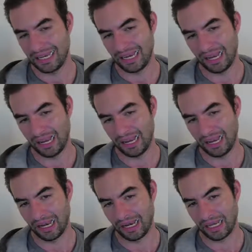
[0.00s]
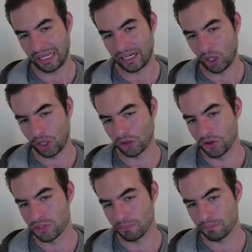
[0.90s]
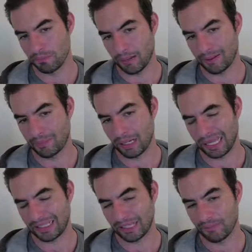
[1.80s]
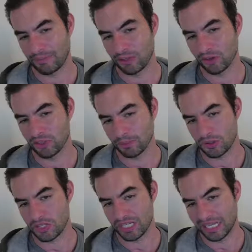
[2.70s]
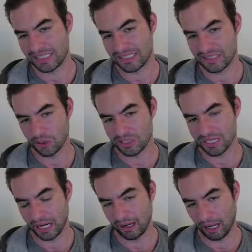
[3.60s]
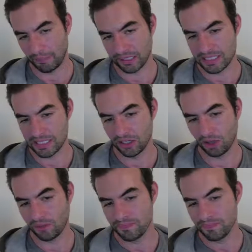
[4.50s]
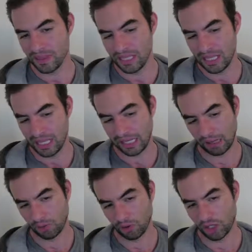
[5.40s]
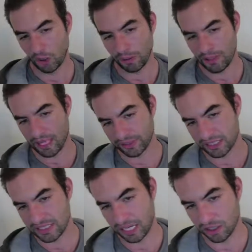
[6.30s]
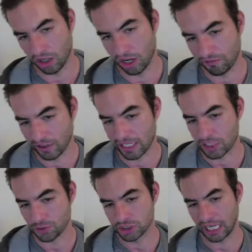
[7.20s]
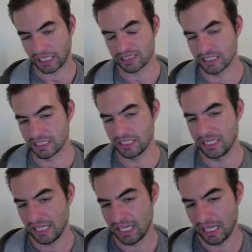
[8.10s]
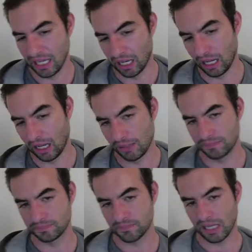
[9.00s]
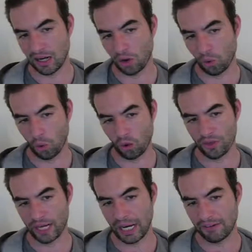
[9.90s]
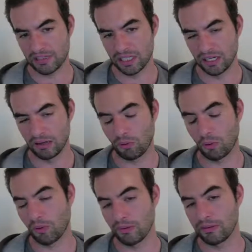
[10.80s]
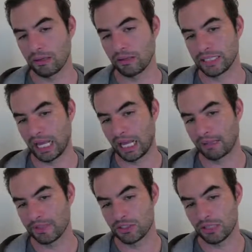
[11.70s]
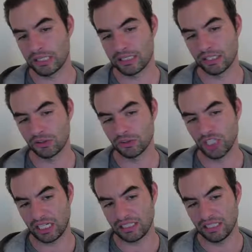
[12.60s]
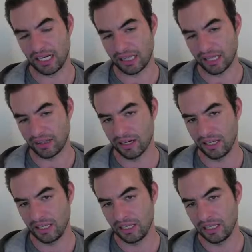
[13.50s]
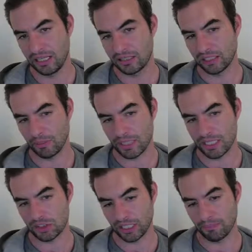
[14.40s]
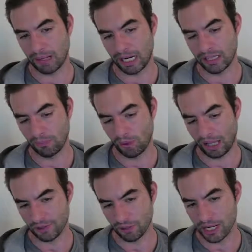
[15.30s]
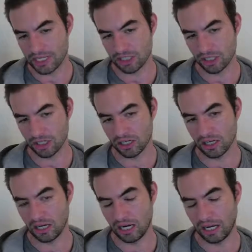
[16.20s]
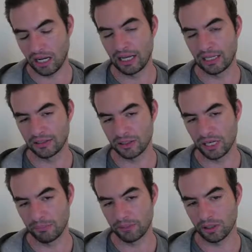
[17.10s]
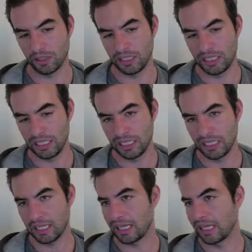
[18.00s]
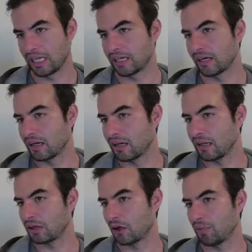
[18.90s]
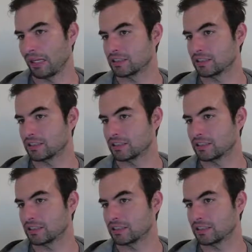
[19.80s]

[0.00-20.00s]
lose I think I maybe lose 1%, so it's not a big deal. And I'm really hoping that the tender offer gets rejected, or they have to, well, yeah, it gets rejected, and then the company that's trying to buy them will have to raise their number. And going back to